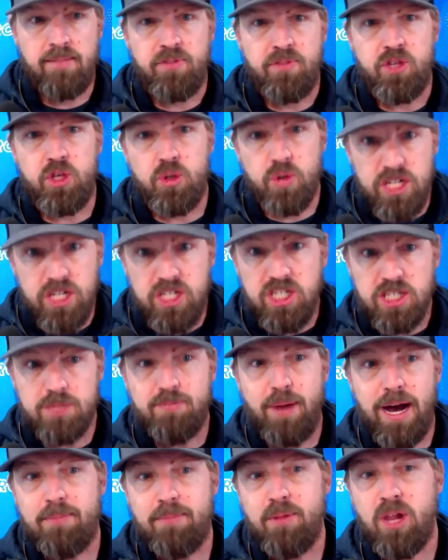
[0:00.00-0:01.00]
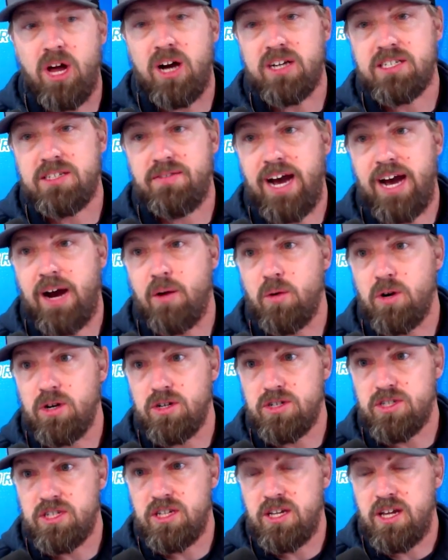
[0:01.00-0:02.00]
You can just buy blocks of
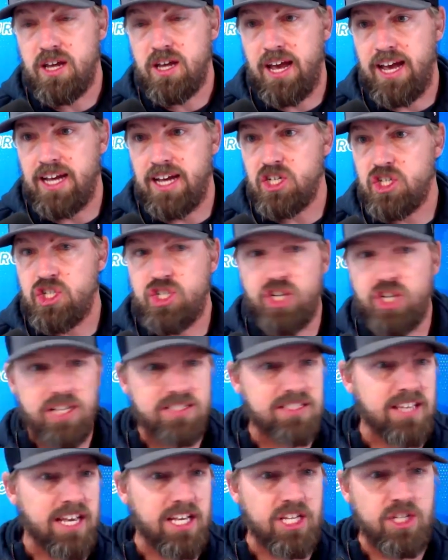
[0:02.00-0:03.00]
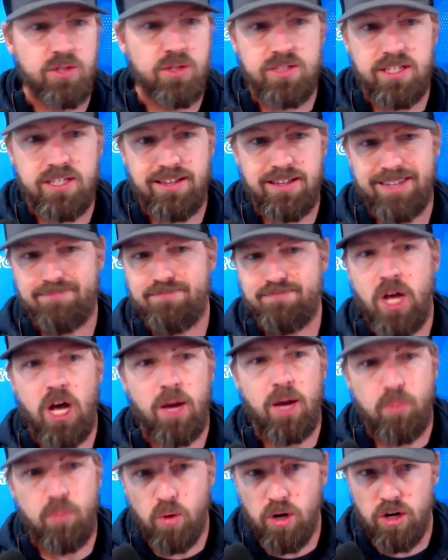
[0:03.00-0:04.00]
hours, and just like using like
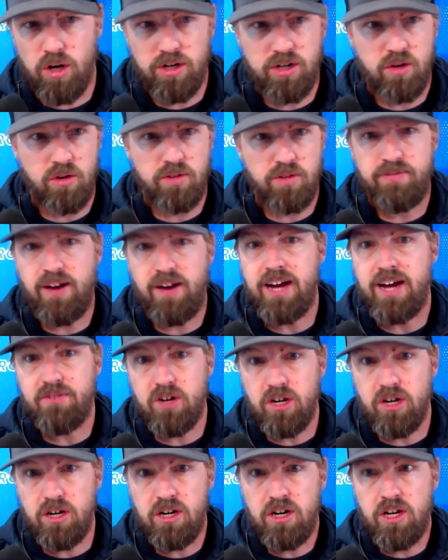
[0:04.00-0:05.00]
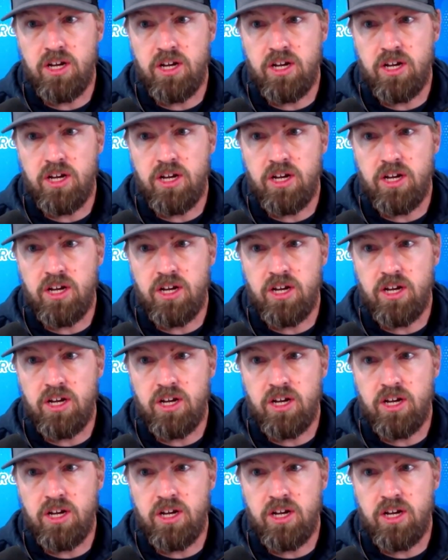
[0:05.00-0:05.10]
Upwork or Fiverr,